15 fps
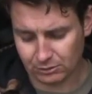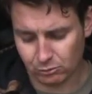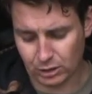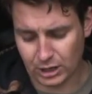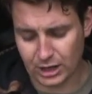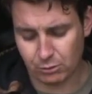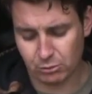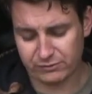
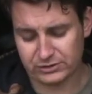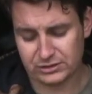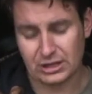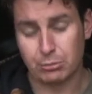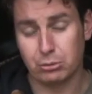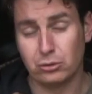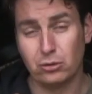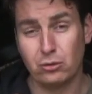uh, with a
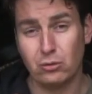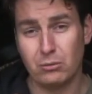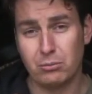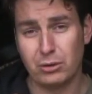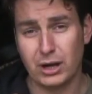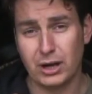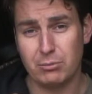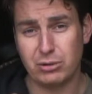supple
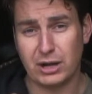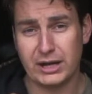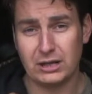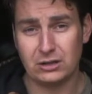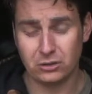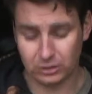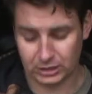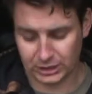uh,
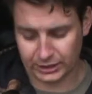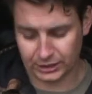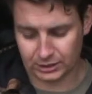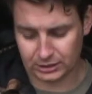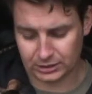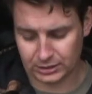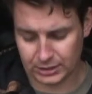braided hook link.